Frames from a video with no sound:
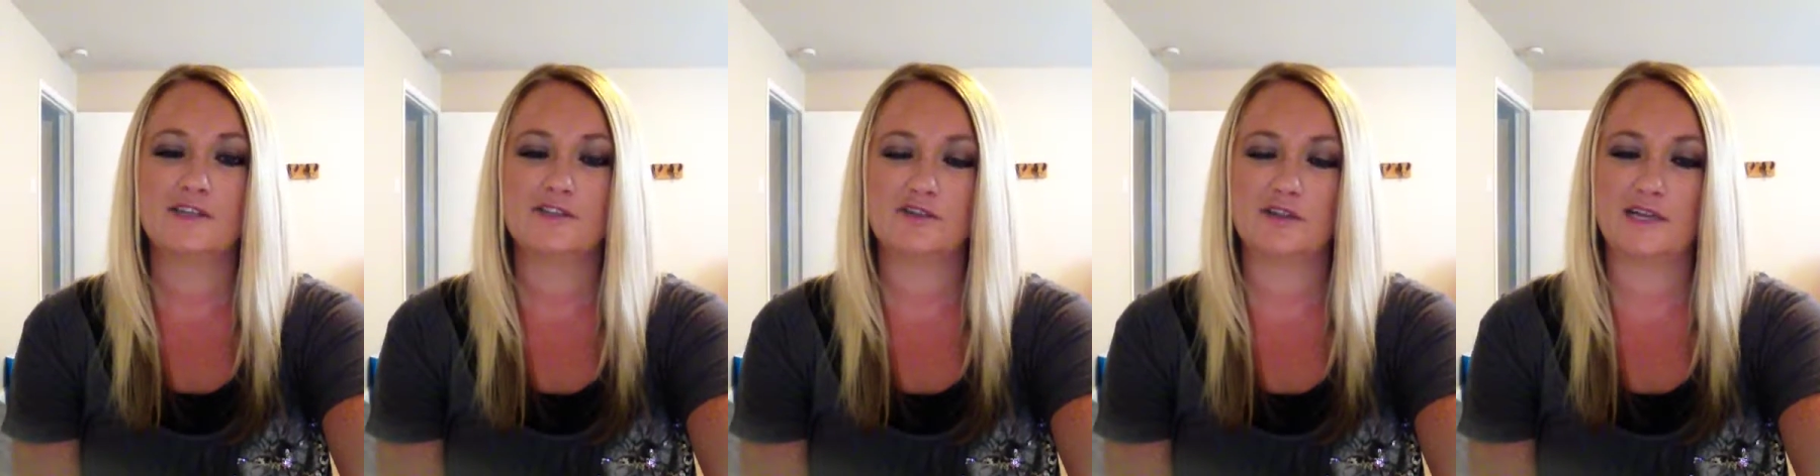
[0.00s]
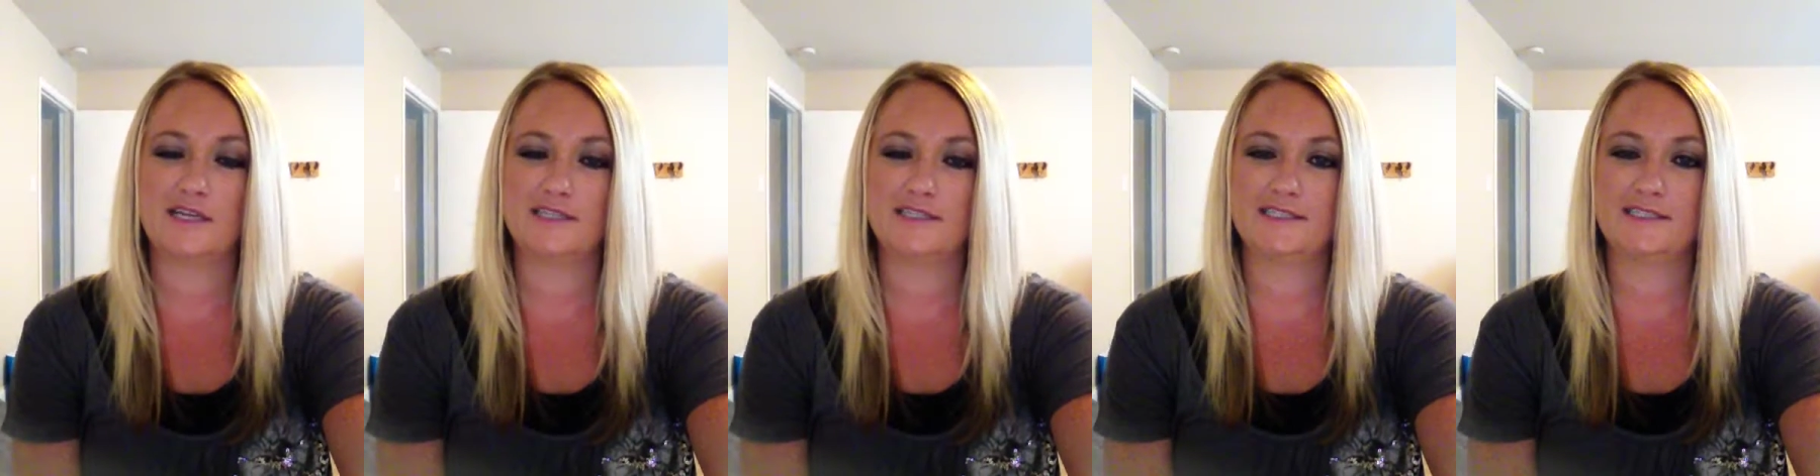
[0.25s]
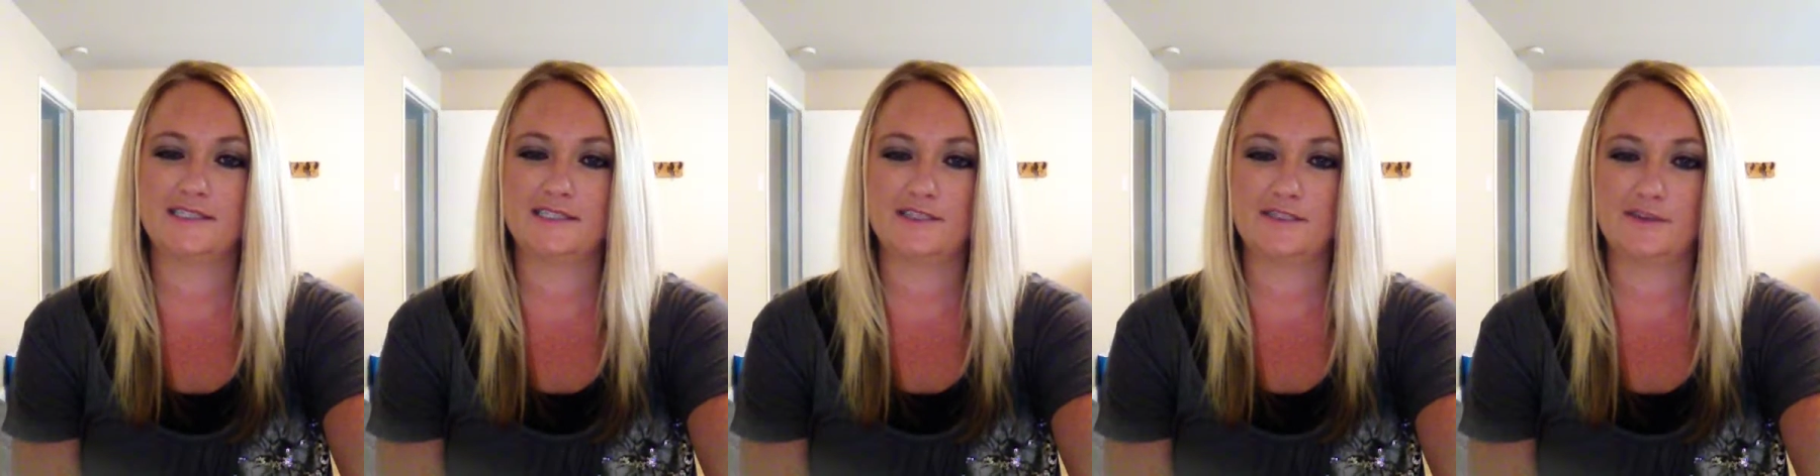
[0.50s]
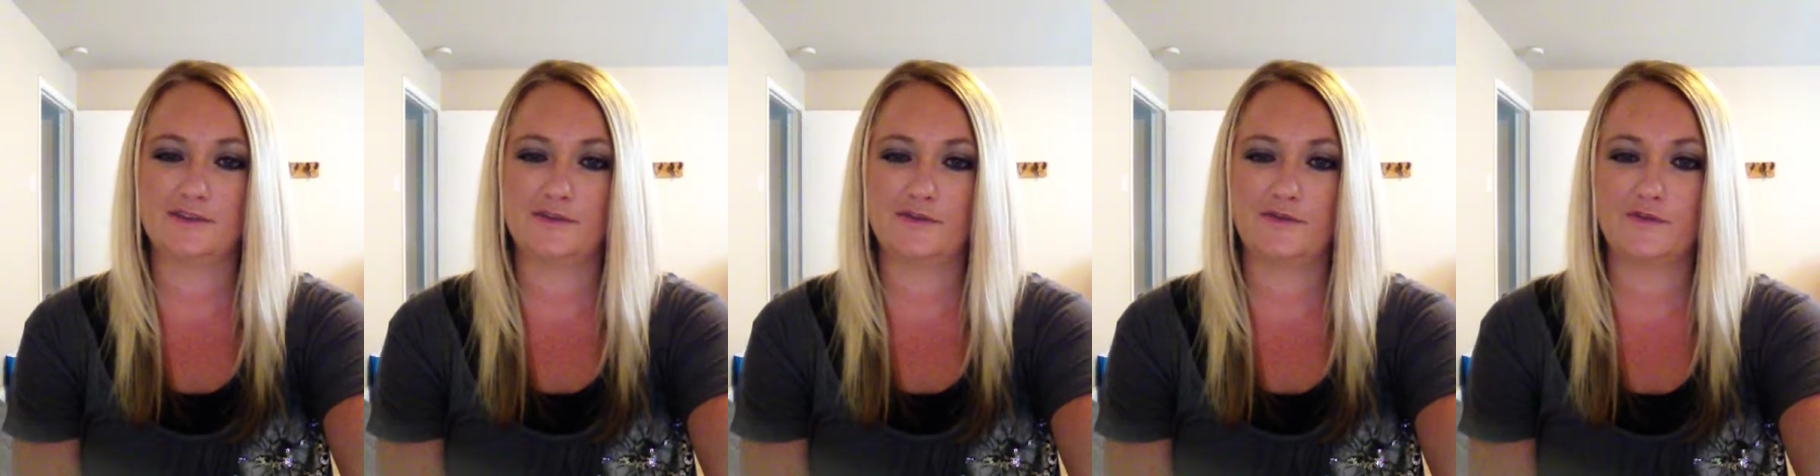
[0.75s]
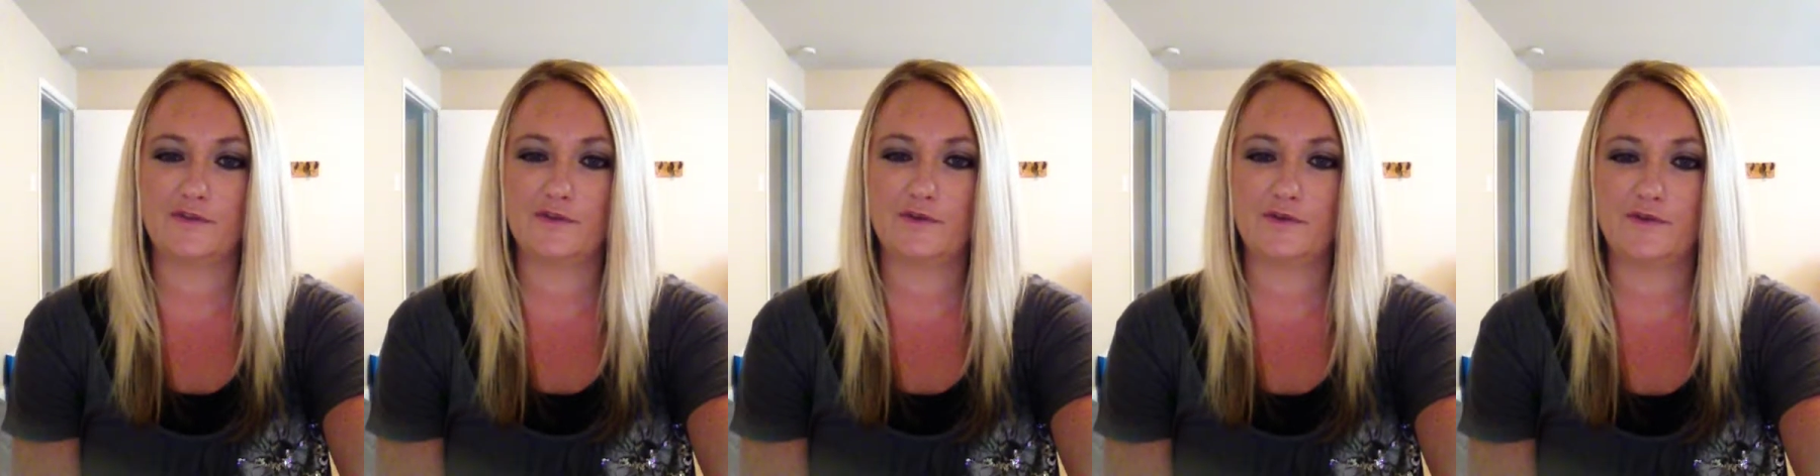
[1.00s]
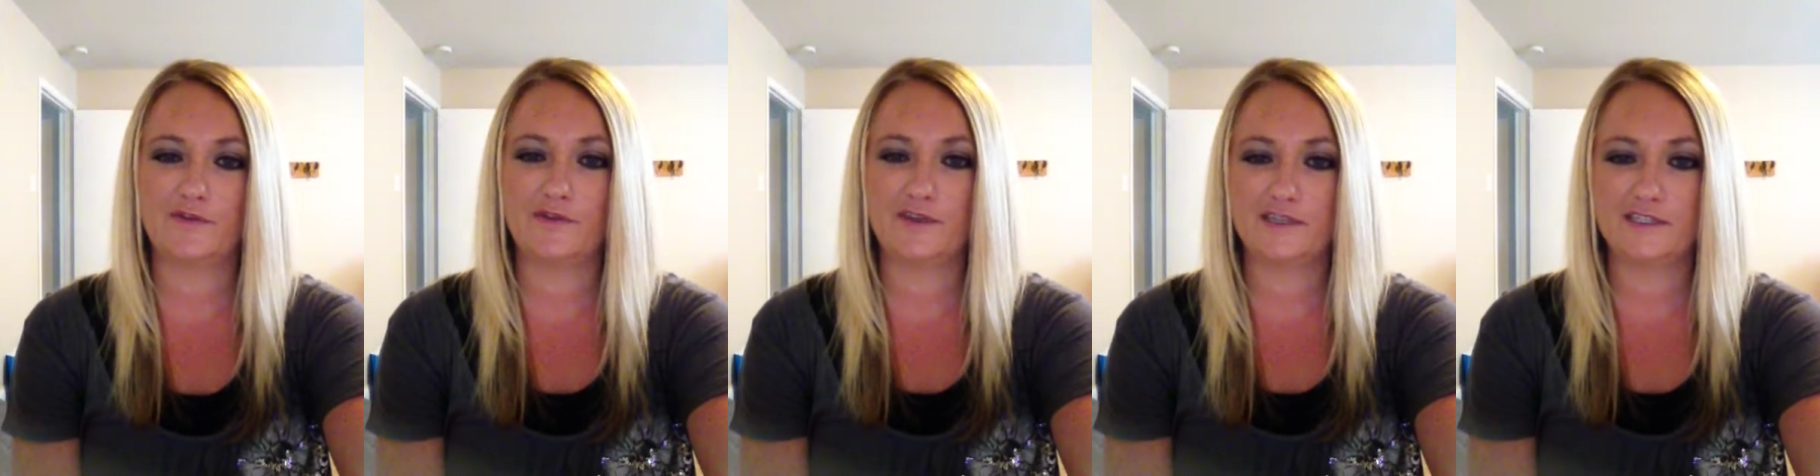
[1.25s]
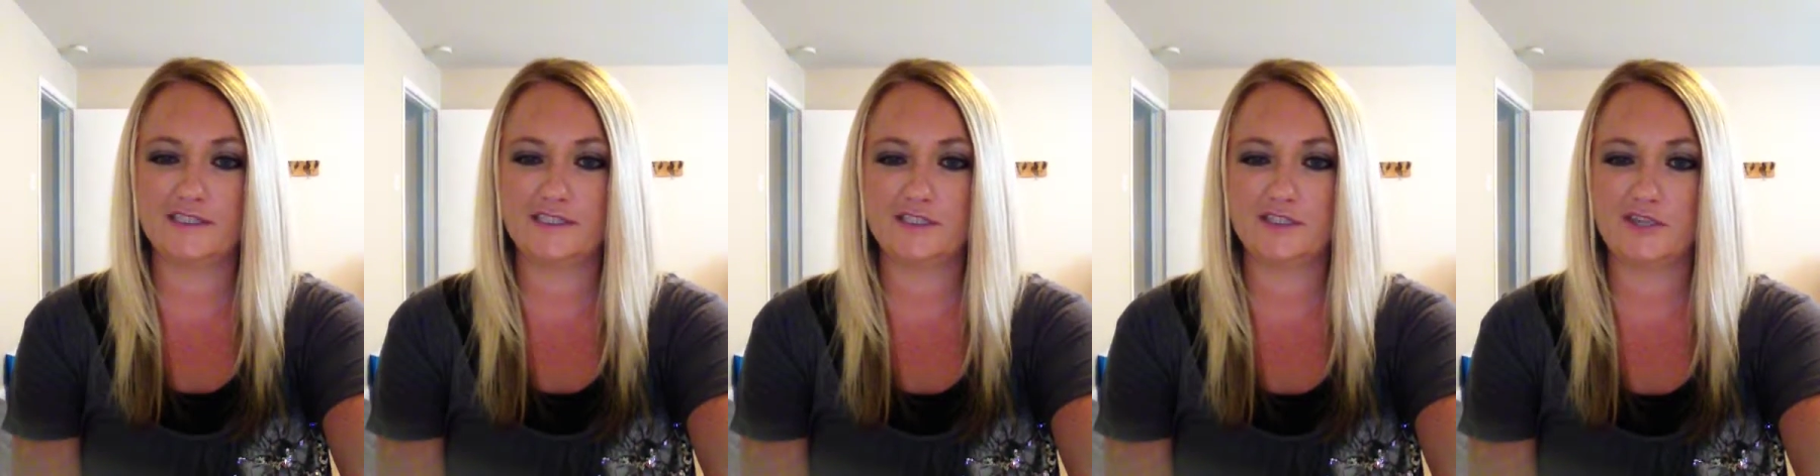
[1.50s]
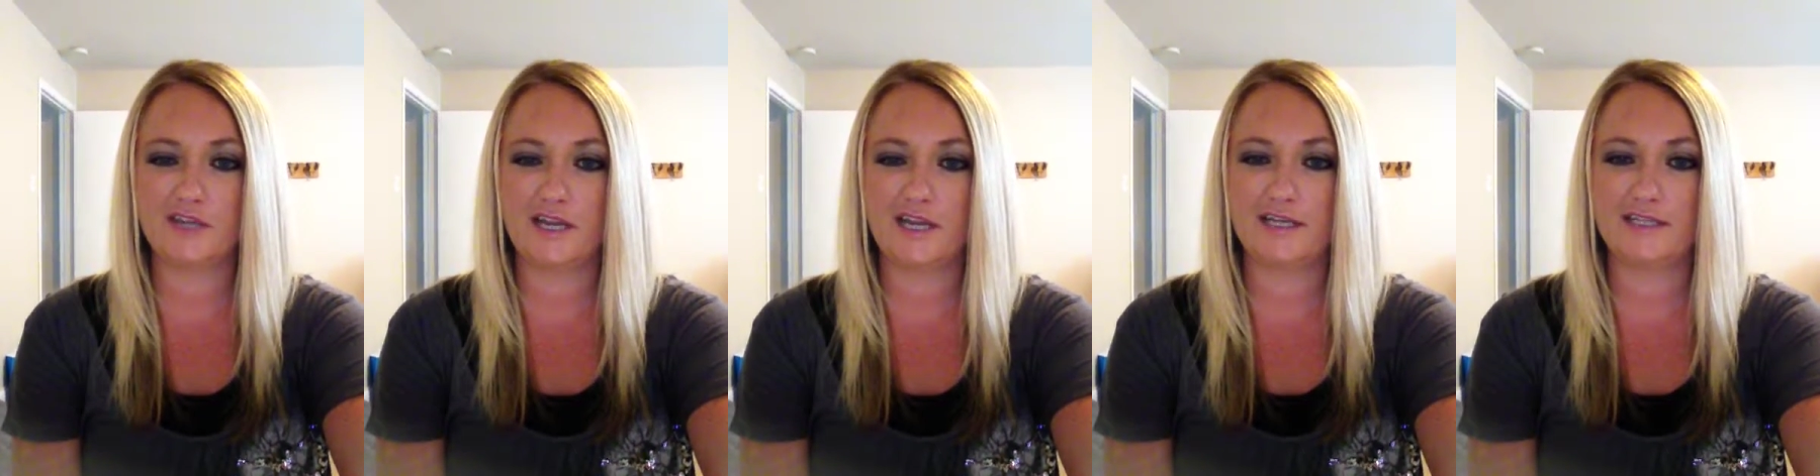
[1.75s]
Try and stick to the fruit and
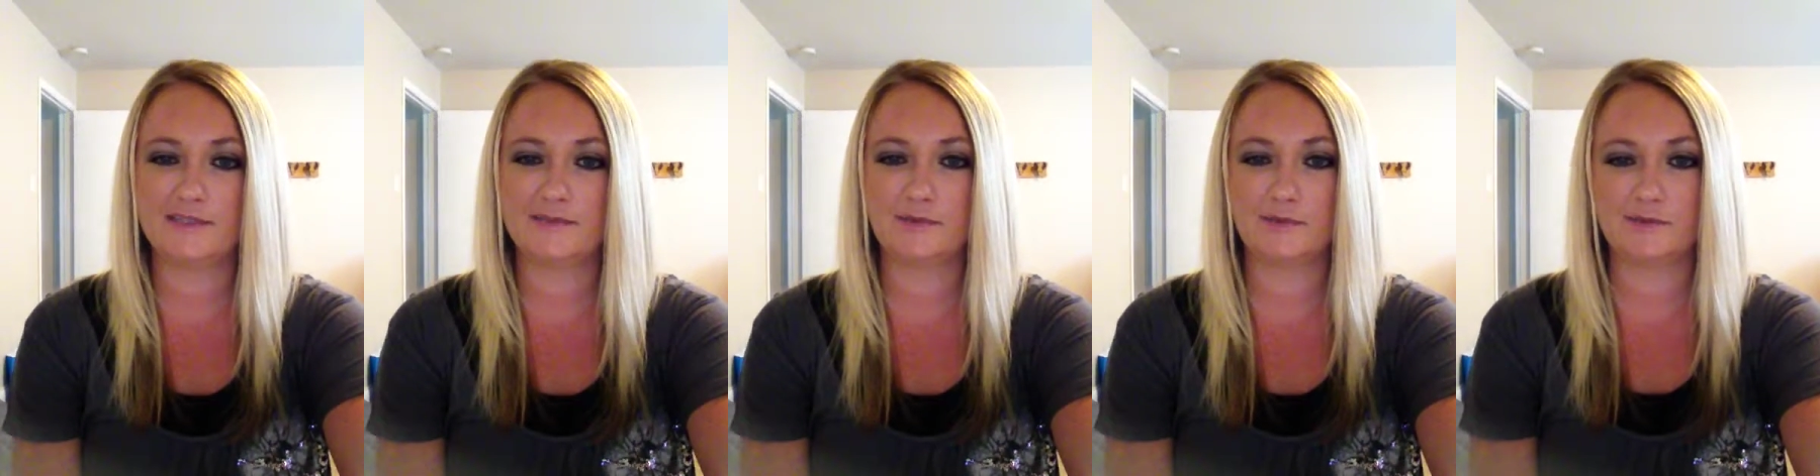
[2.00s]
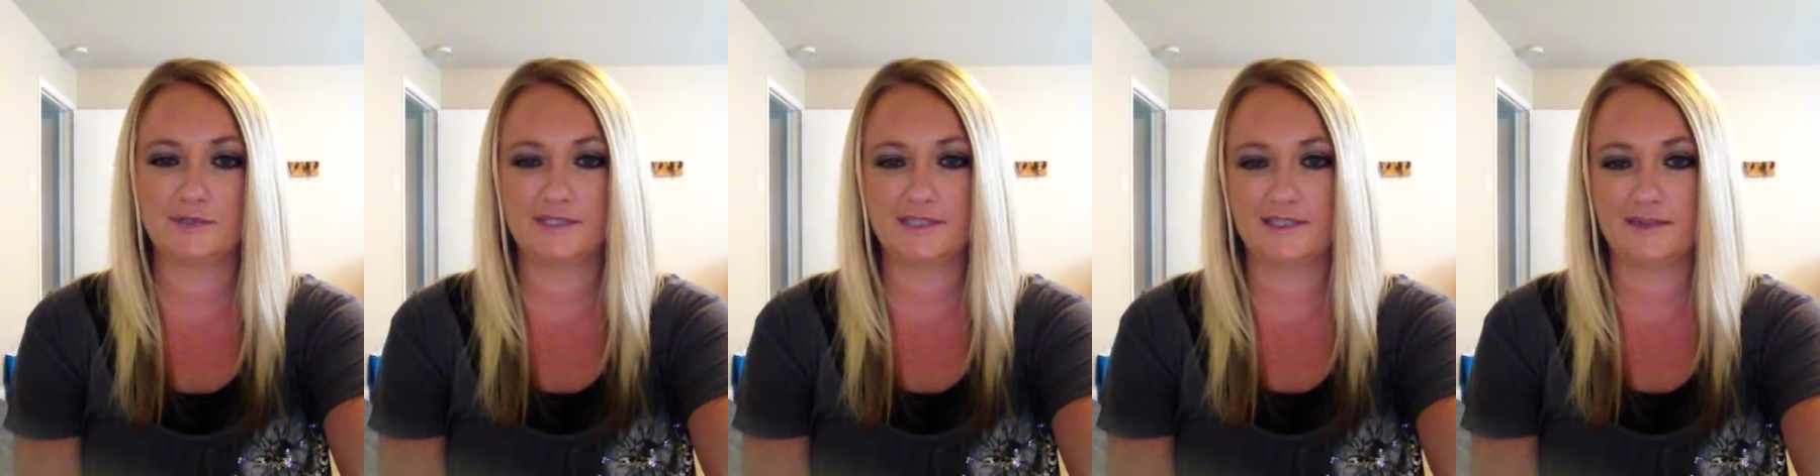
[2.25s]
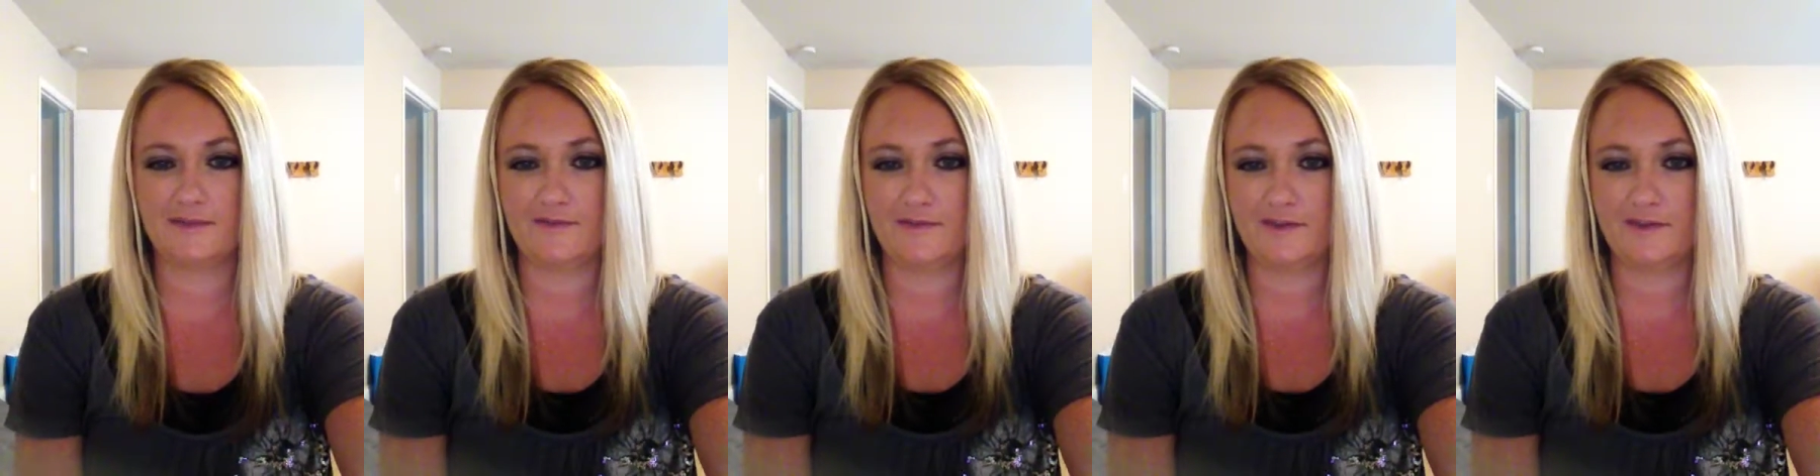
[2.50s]
veggie trays, mostly the